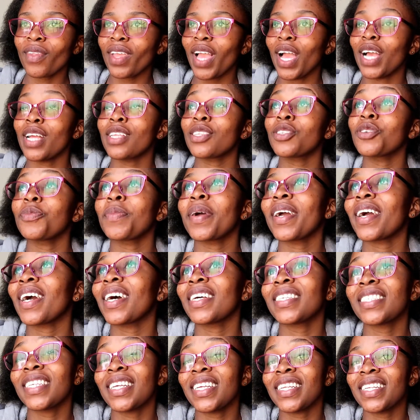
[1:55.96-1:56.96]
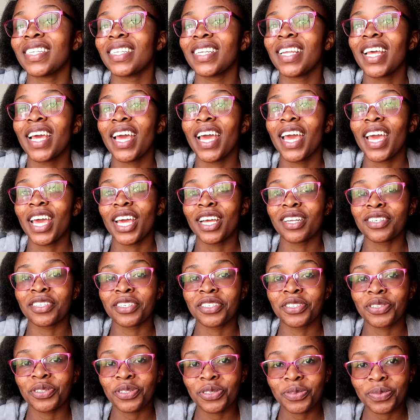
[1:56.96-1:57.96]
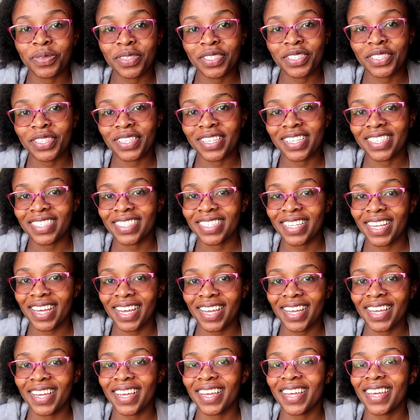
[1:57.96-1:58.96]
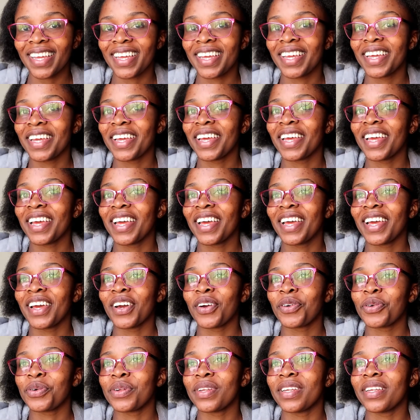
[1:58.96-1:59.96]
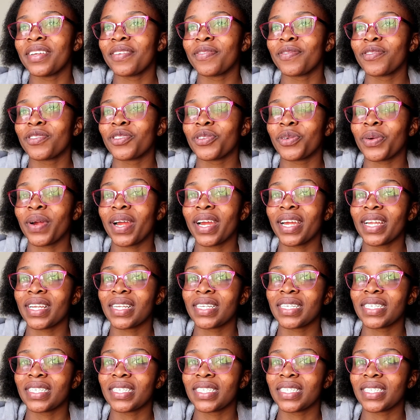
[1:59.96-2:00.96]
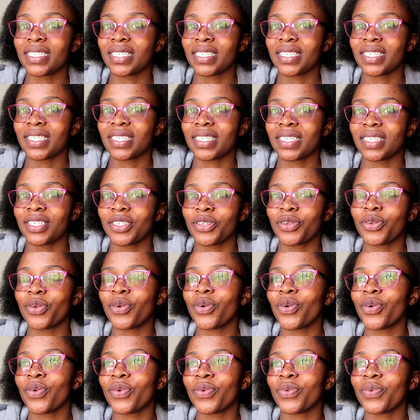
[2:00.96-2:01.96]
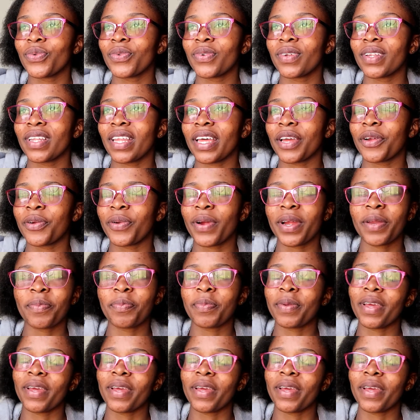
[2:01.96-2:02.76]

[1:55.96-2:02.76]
and so my cousin introduced me to this guy who lived right, you know, like right